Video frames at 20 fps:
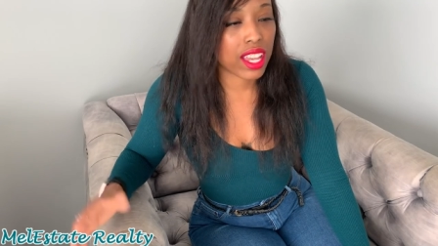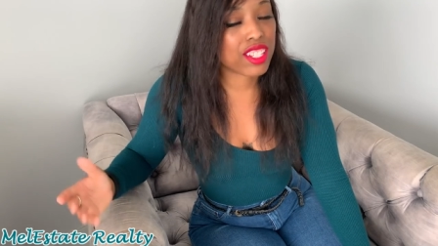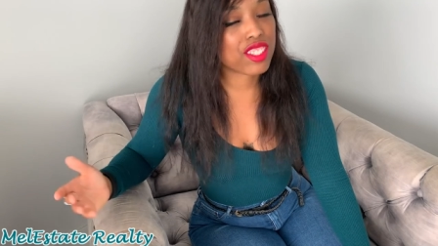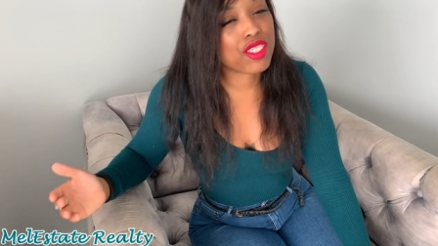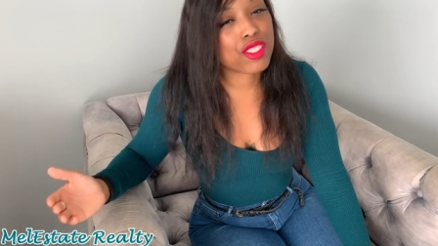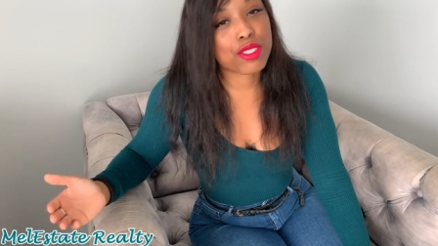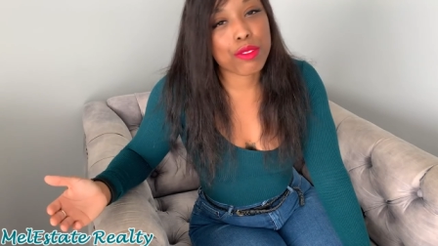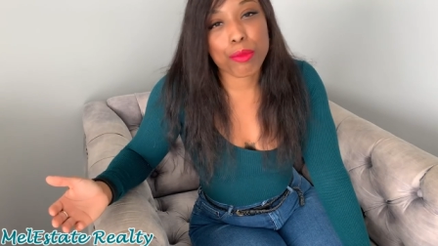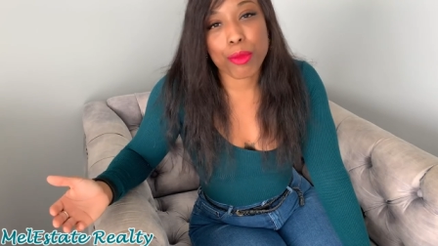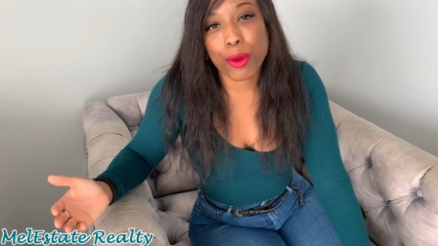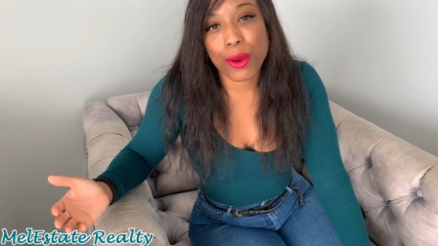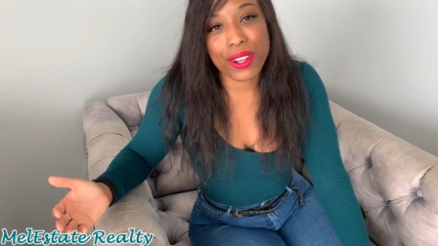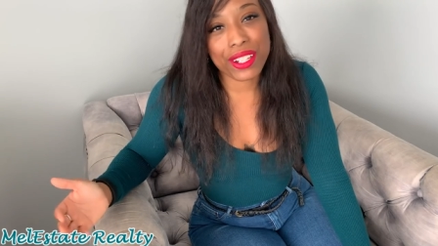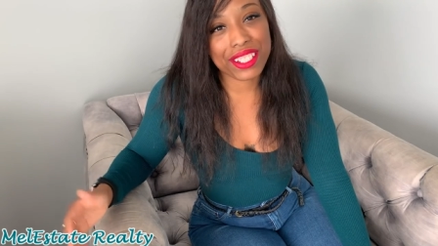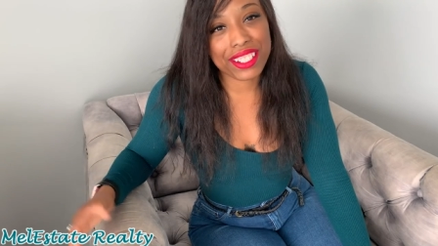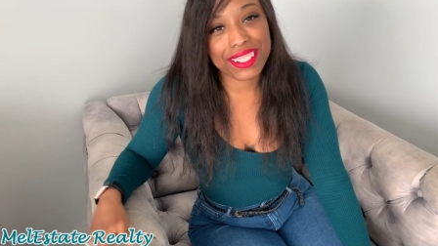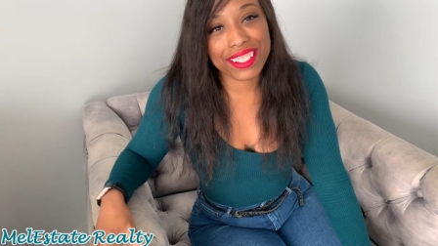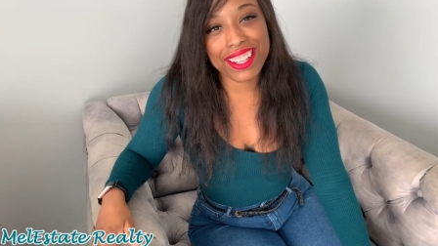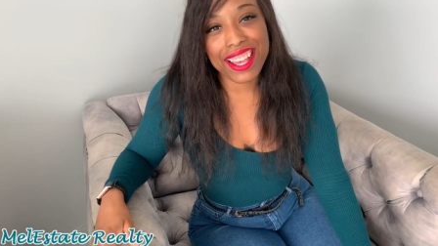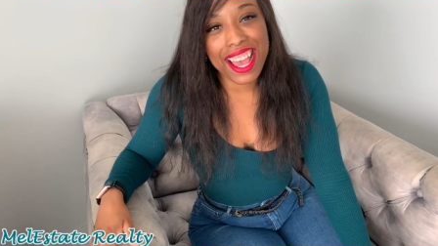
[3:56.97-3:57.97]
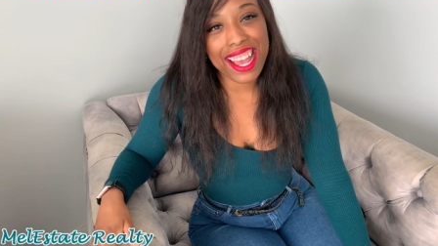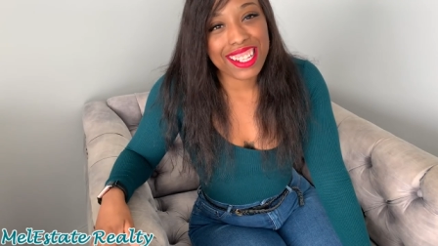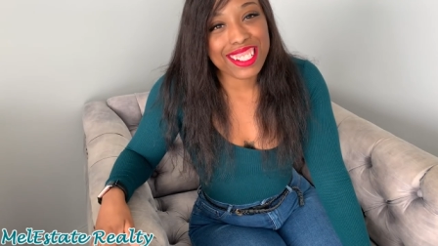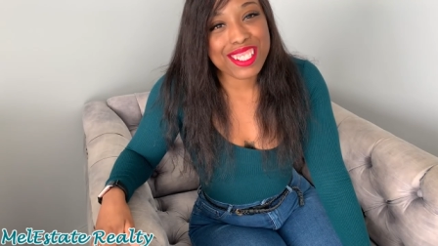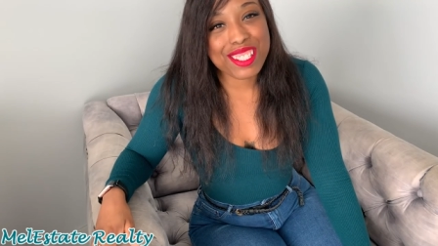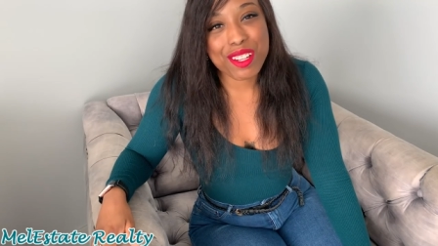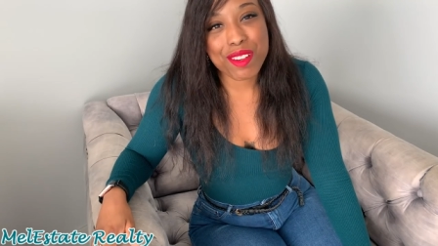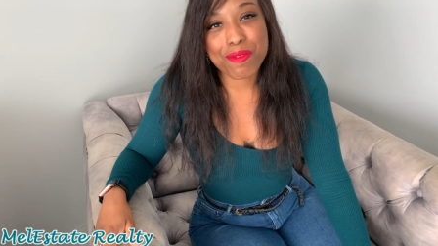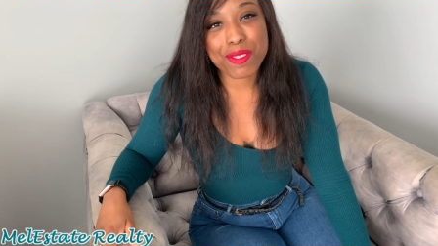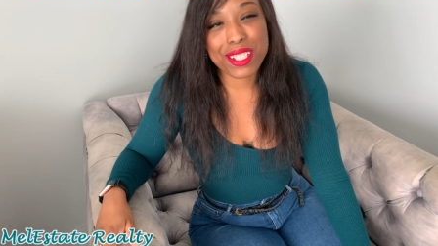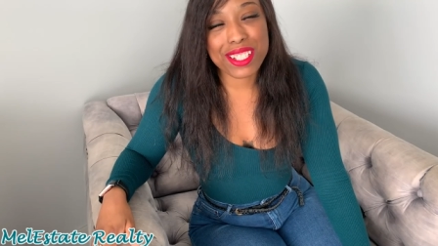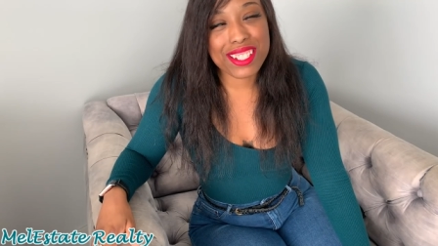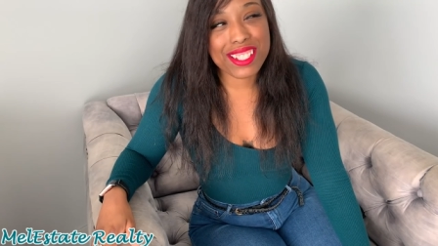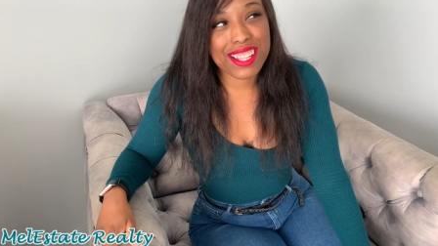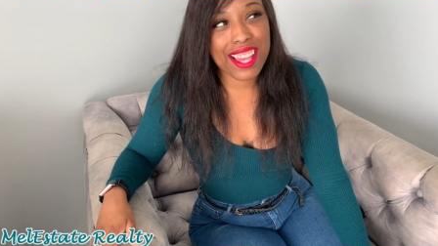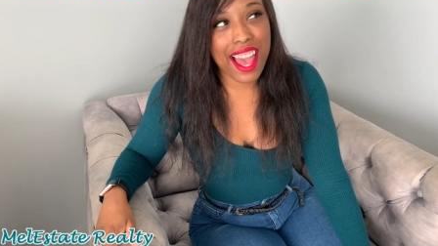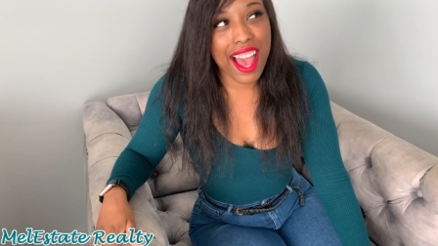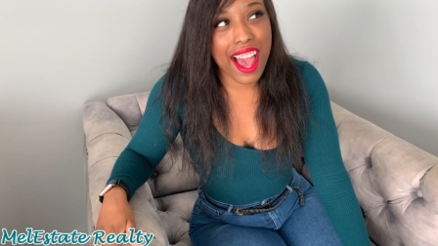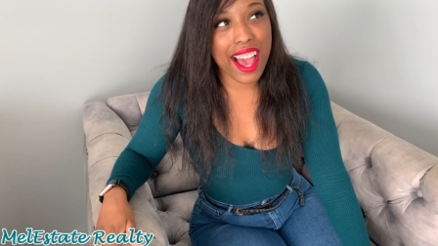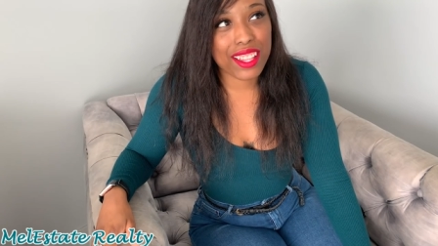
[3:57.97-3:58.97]
it's just important. So I'm
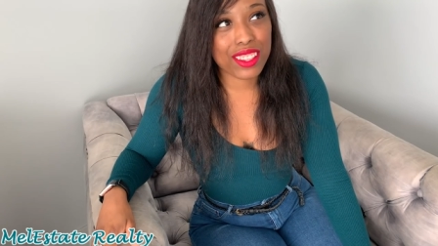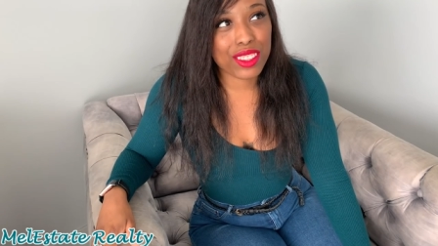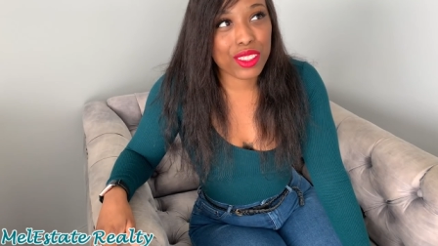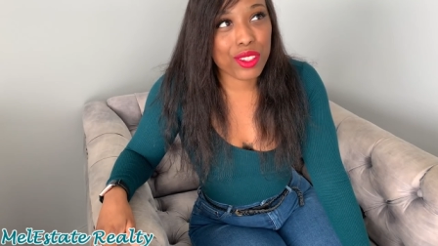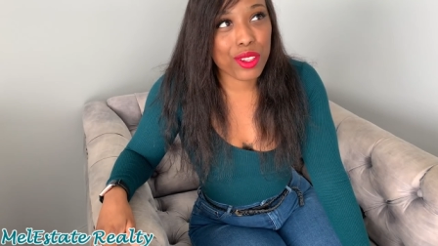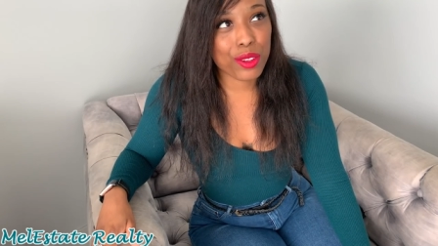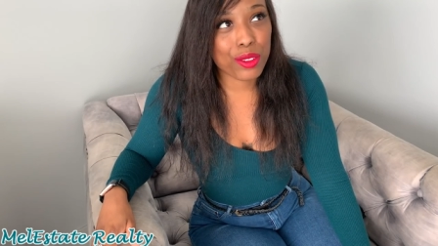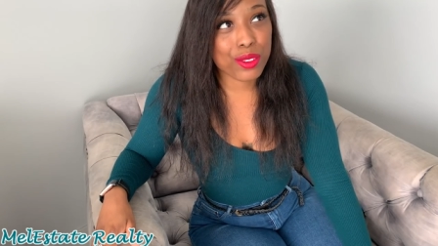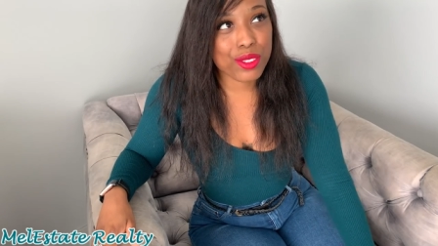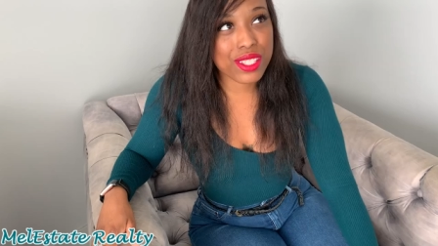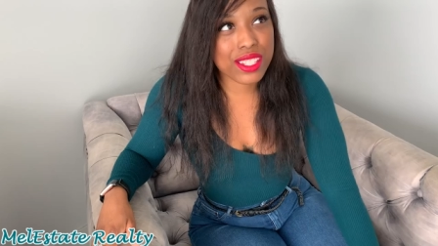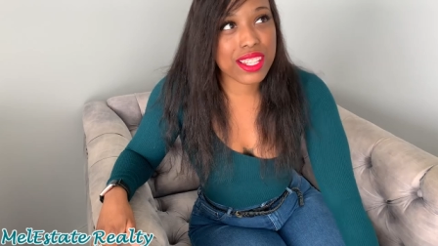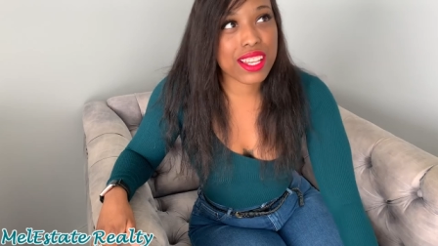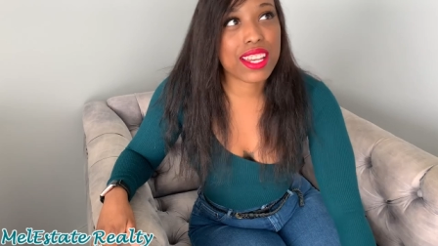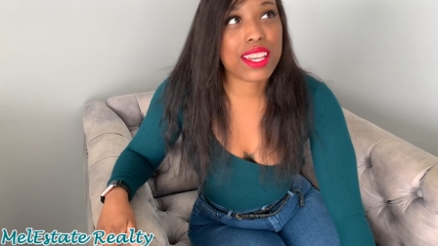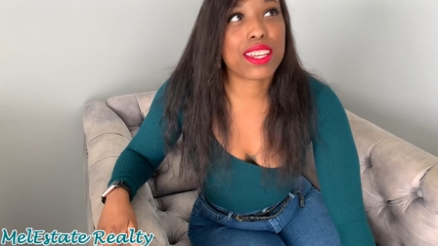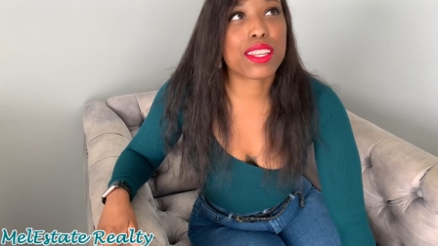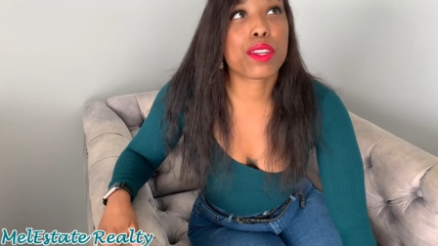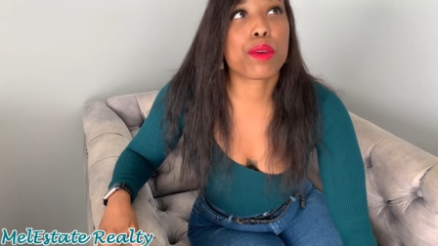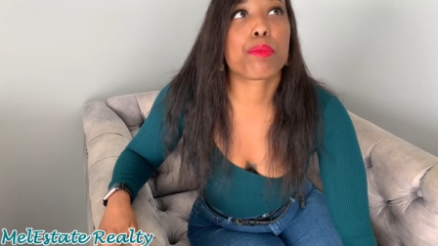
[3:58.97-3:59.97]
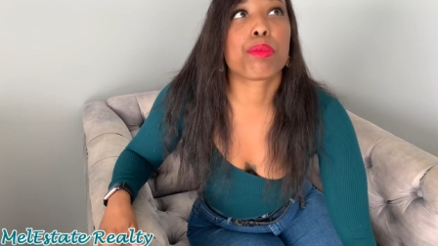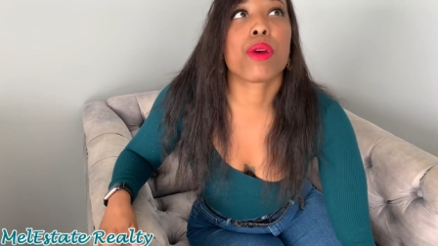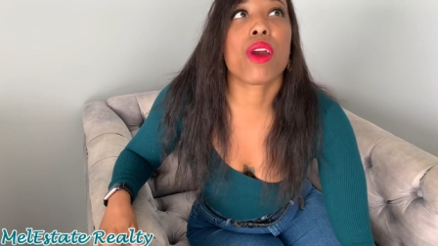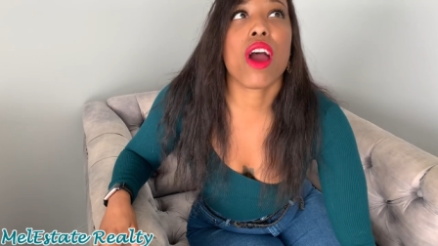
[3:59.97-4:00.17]
gonna add those in